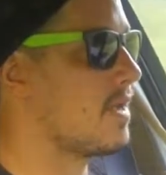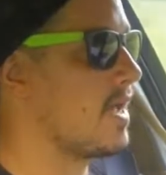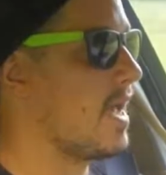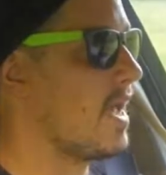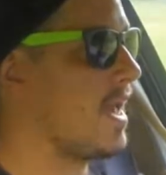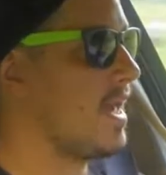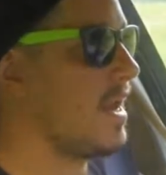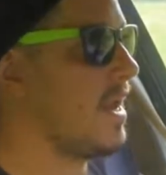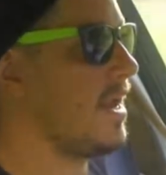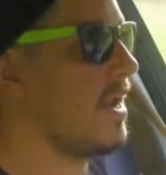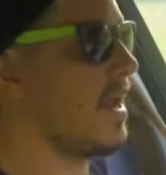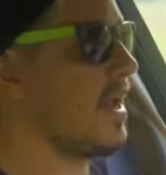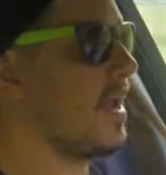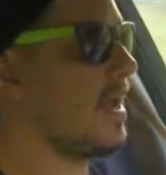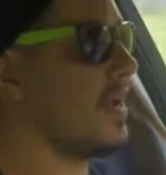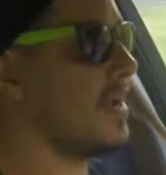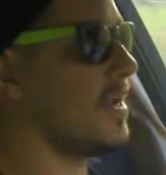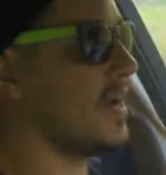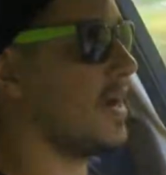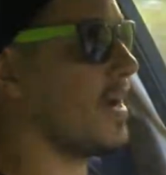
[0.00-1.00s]
and
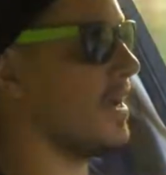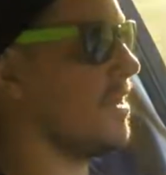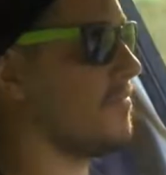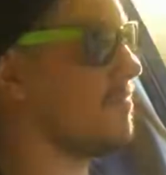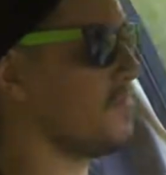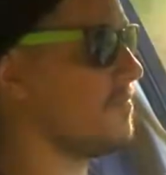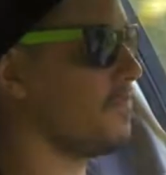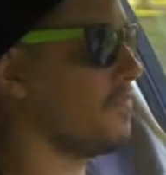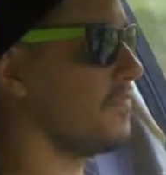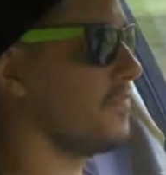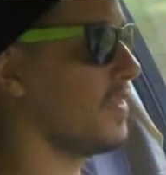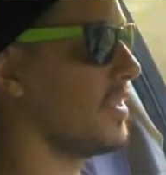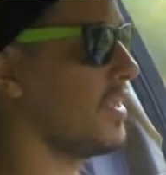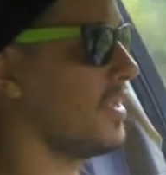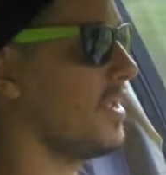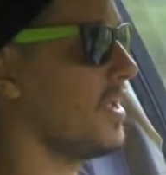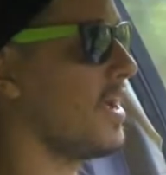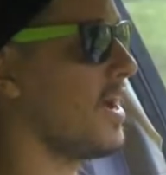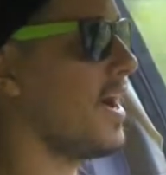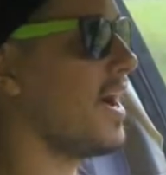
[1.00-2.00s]

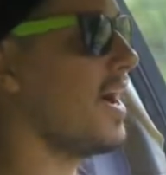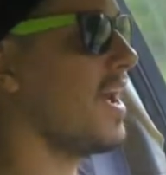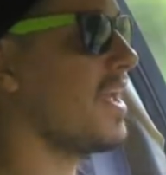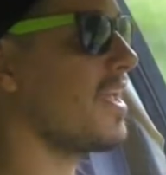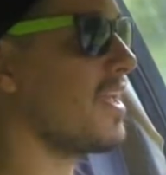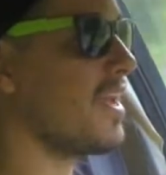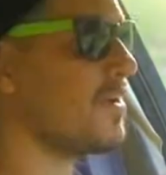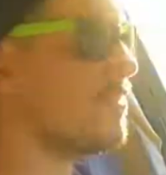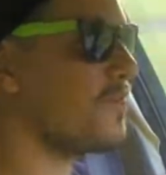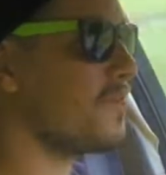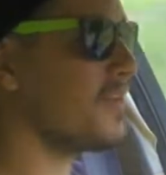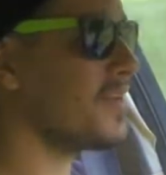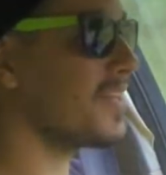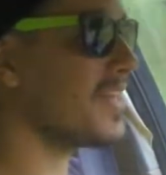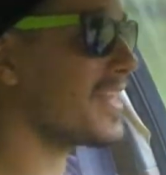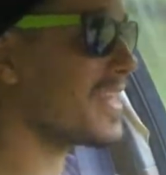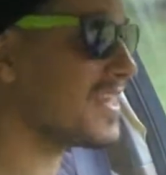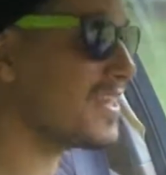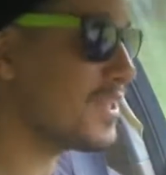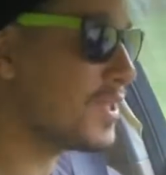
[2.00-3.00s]
I feel
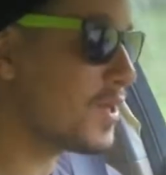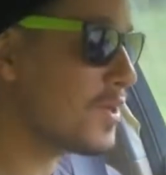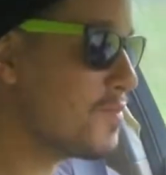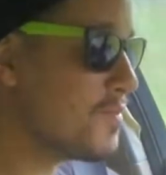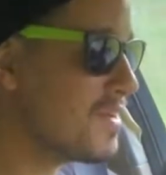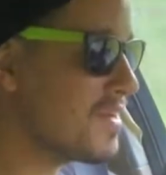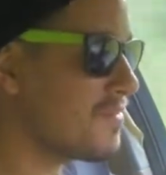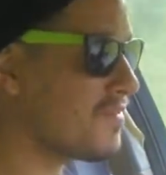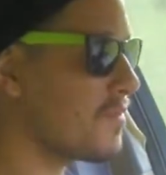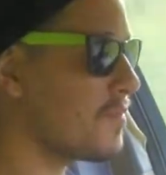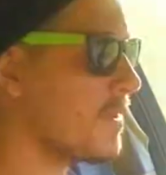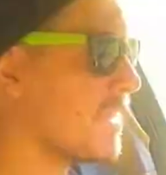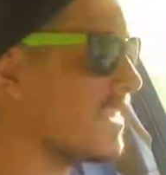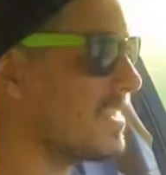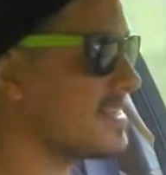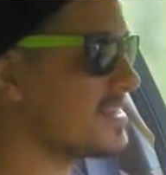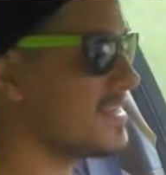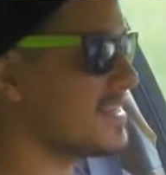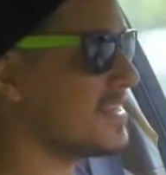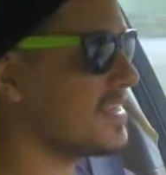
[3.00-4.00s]
like a little bit of a
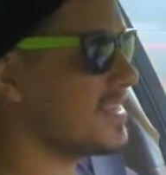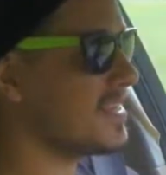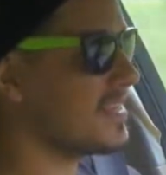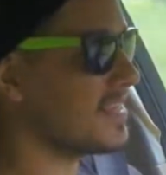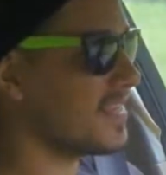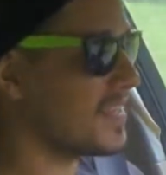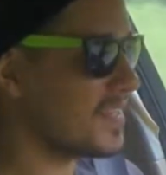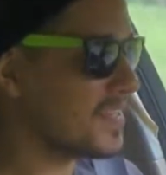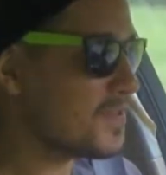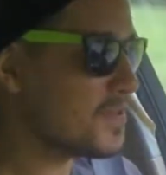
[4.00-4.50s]
pansy